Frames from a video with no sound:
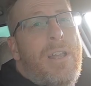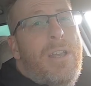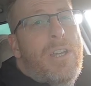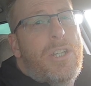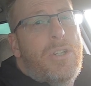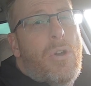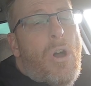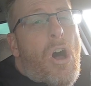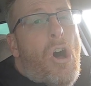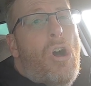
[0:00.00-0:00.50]

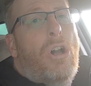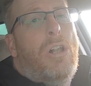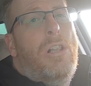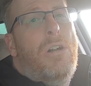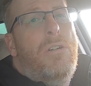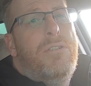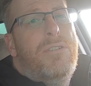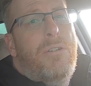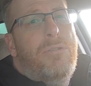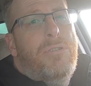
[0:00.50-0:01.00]
So I'll
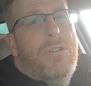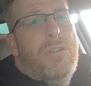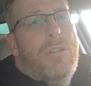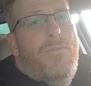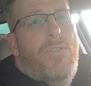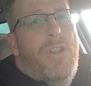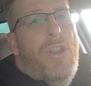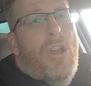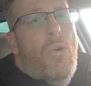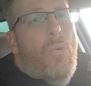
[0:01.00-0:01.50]
close out this
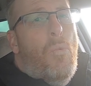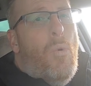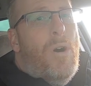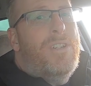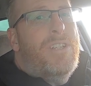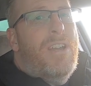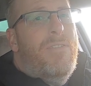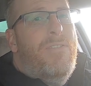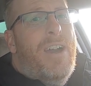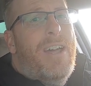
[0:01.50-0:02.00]
video
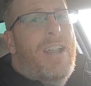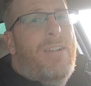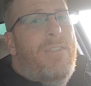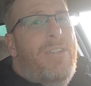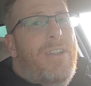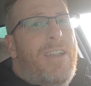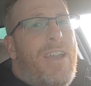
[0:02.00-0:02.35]
once I've got everything